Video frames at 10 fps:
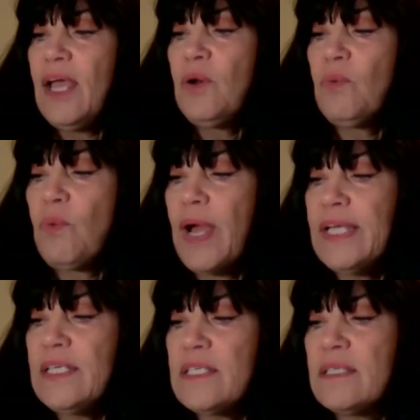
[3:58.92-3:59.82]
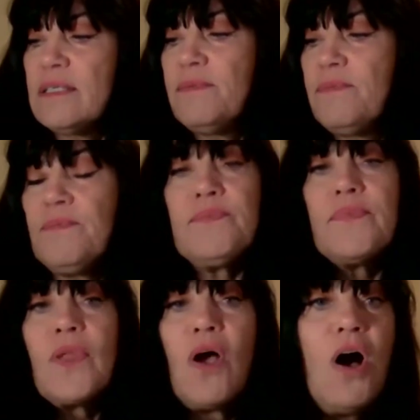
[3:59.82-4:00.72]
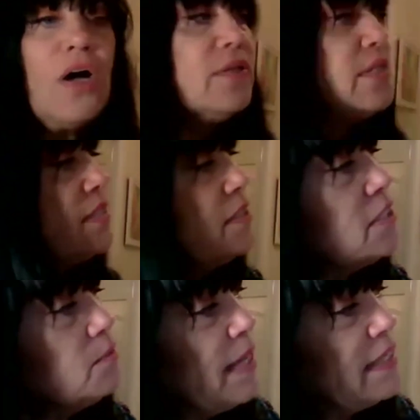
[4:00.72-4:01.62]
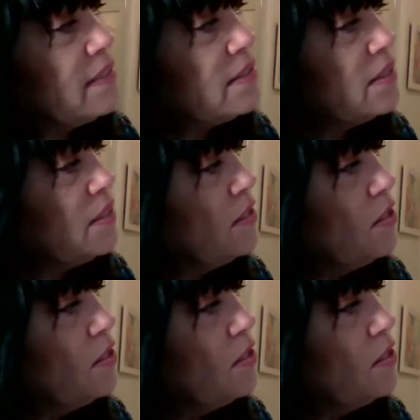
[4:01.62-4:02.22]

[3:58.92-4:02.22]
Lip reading: and write on this little space